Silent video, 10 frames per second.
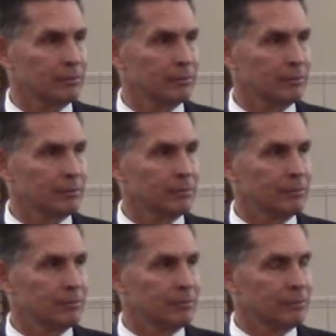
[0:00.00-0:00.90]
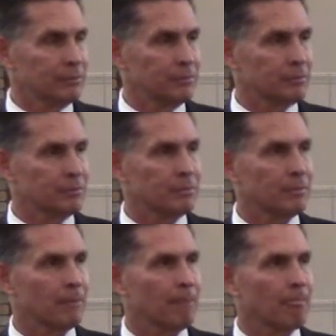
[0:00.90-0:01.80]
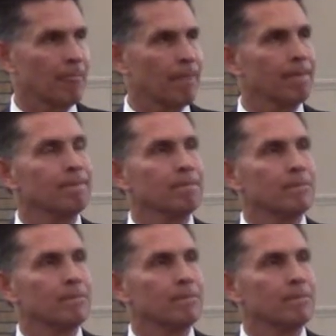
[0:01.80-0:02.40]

Nobody speaks.